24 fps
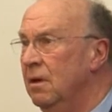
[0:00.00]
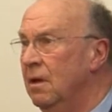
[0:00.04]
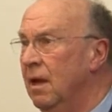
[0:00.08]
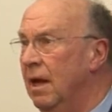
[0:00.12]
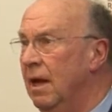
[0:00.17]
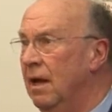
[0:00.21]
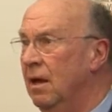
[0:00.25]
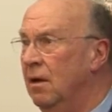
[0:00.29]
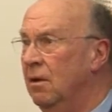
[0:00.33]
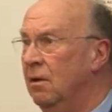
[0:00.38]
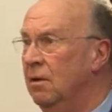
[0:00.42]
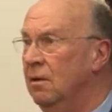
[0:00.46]

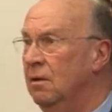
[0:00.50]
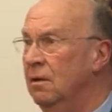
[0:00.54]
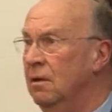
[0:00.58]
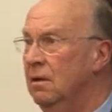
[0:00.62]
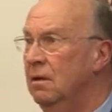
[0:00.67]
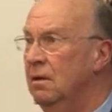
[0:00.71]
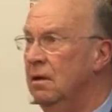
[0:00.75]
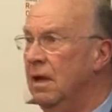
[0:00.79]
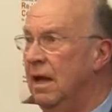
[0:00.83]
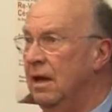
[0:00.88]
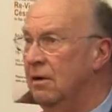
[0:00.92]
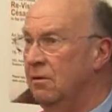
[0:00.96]
how
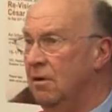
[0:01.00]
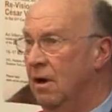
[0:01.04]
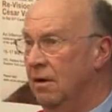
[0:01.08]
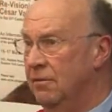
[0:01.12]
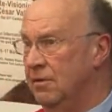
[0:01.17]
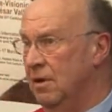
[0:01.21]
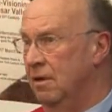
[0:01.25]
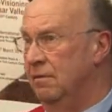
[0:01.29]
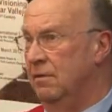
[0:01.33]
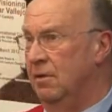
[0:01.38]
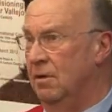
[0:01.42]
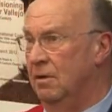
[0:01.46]

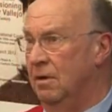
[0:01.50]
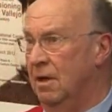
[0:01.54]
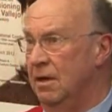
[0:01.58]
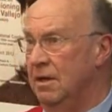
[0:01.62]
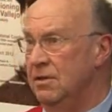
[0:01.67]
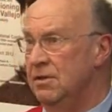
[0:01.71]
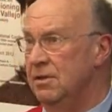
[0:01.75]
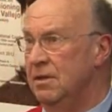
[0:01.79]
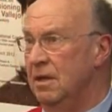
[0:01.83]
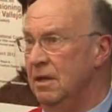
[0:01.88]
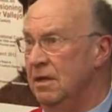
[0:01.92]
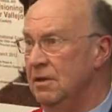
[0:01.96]
aircraft over the
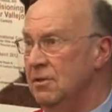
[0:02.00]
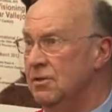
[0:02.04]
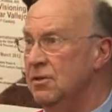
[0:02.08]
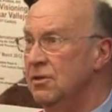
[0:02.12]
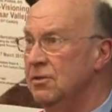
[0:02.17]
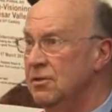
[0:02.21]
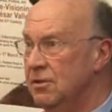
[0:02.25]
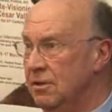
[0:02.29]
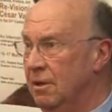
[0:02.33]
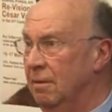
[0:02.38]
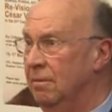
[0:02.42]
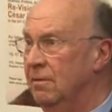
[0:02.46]
United States
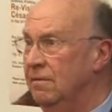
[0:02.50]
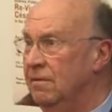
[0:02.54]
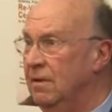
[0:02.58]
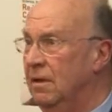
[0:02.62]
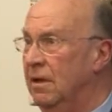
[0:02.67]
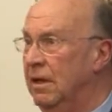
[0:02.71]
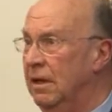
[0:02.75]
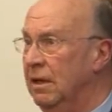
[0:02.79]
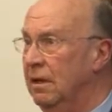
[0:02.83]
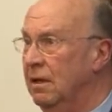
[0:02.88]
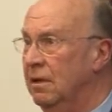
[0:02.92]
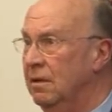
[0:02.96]
stopped
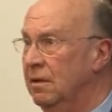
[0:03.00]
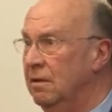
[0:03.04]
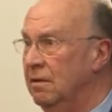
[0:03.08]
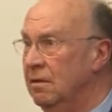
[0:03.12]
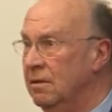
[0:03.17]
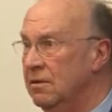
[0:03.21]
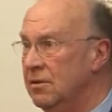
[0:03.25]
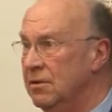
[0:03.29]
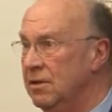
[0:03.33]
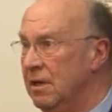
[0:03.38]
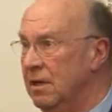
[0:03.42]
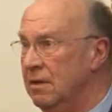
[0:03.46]
flying, and you
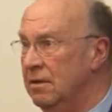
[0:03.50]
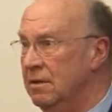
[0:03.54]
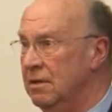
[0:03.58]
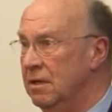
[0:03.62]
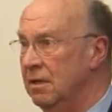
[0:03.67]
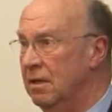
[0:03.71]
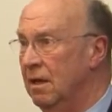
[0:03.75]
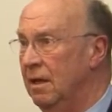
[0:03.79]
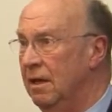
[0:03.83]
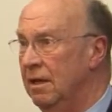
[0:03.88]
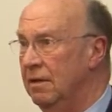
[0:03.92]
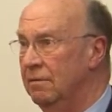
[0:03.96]
can see the
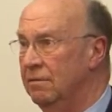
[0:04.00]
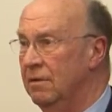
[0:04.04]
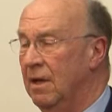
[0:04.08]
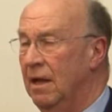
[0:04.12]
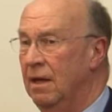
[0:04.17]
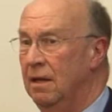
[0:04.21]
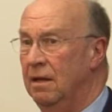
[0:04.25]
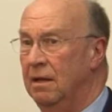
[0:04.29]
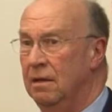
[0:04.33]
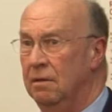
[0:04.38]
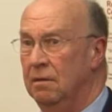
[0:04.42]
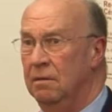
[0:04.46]
decay of
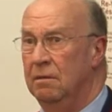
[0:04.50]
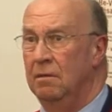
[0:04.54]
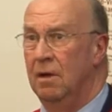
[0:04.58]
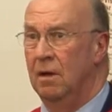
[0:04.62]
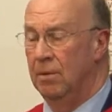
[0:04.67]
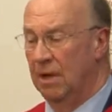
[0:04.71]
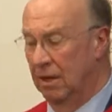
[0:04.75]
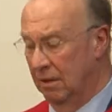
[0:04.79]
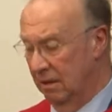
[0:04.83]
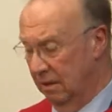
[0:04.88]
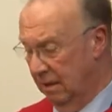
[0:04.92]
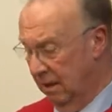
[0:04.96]
that in
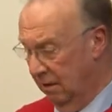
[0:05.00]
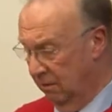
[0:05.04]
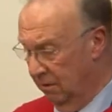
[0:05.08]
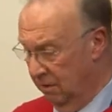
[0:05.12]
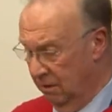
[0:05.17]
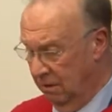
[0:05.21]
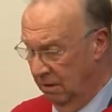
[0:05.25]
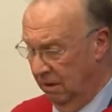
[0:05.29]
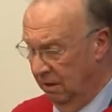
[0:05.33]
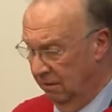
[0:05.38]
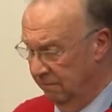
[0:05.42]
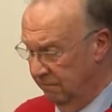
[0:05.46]
about an hour and
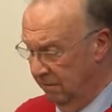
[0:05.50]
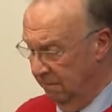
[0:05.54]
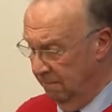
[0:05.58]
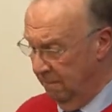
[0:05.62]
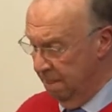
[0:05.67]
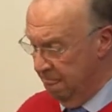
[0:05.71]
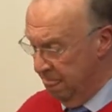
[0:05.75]
a half.